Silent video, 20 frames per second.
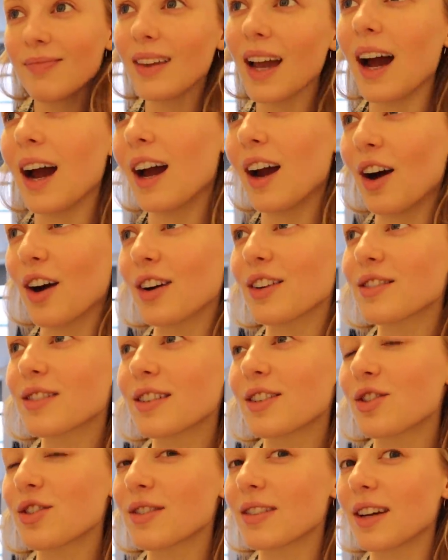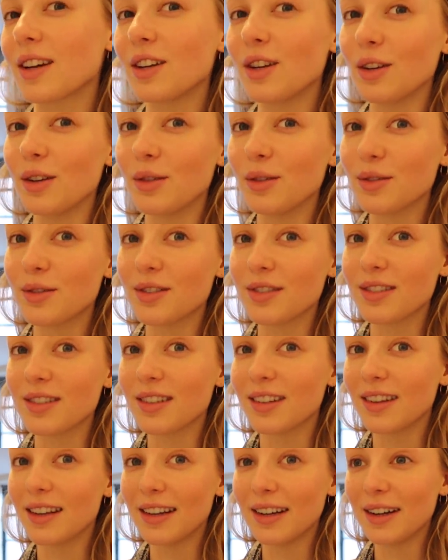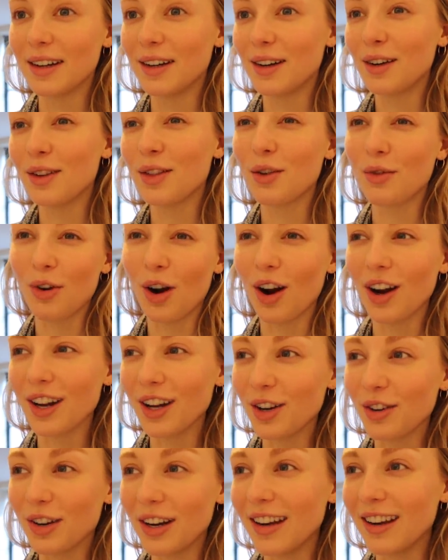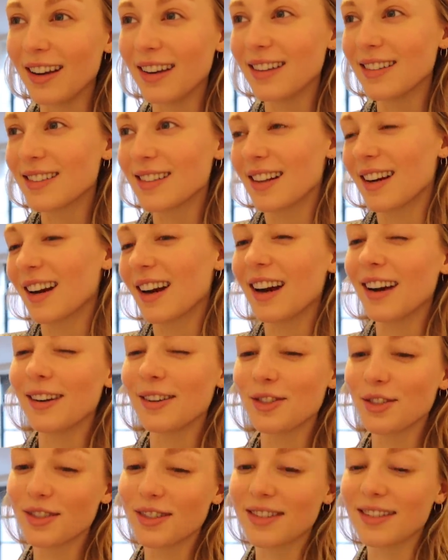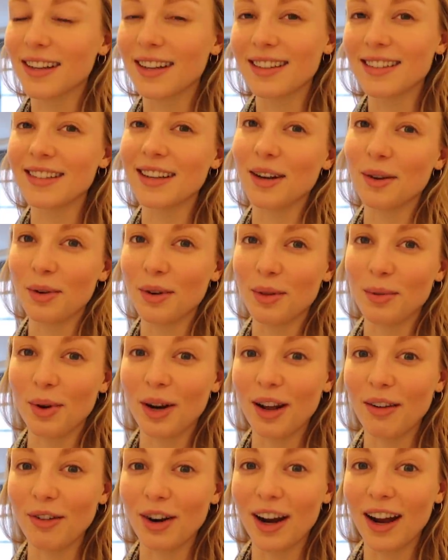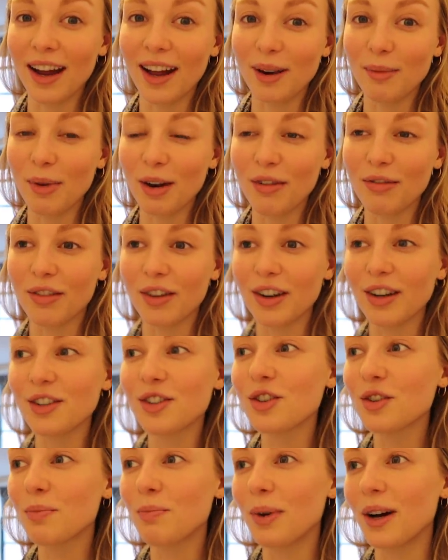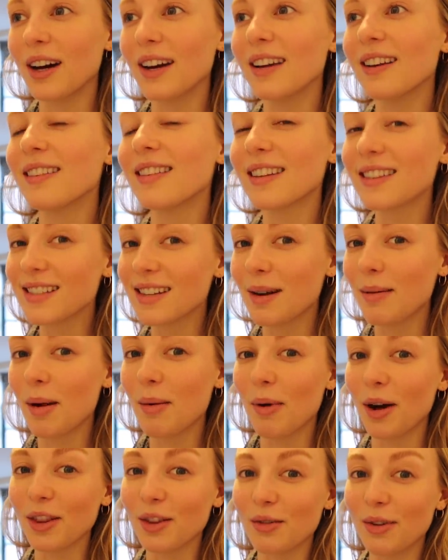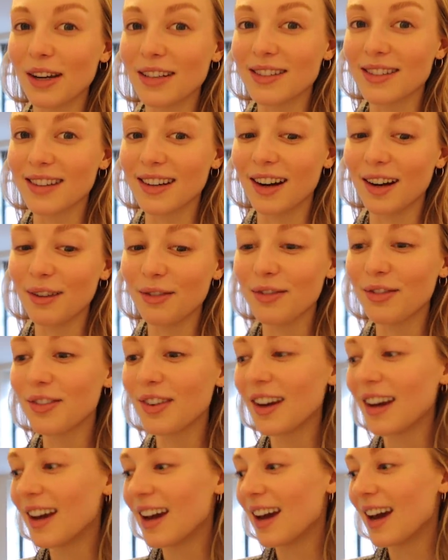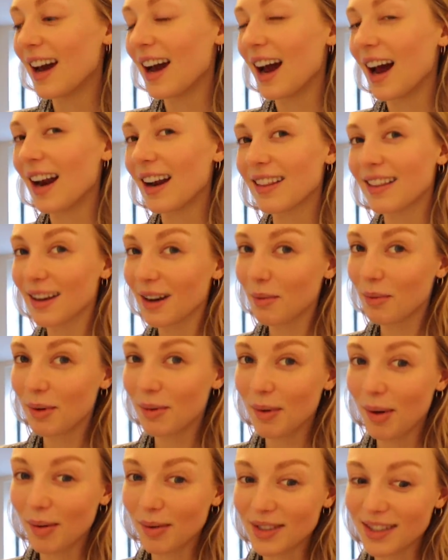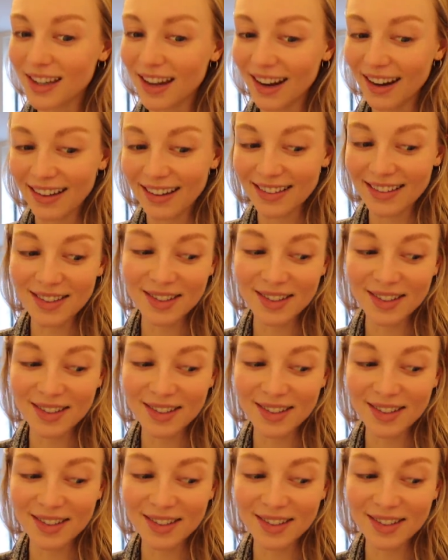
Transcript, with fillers: I honestly just like used the wrong ingredients, and I kind of just like did it with whatever I had in my fridge. But this time I bought the right stuff, and I think I'm gonna be able to get it.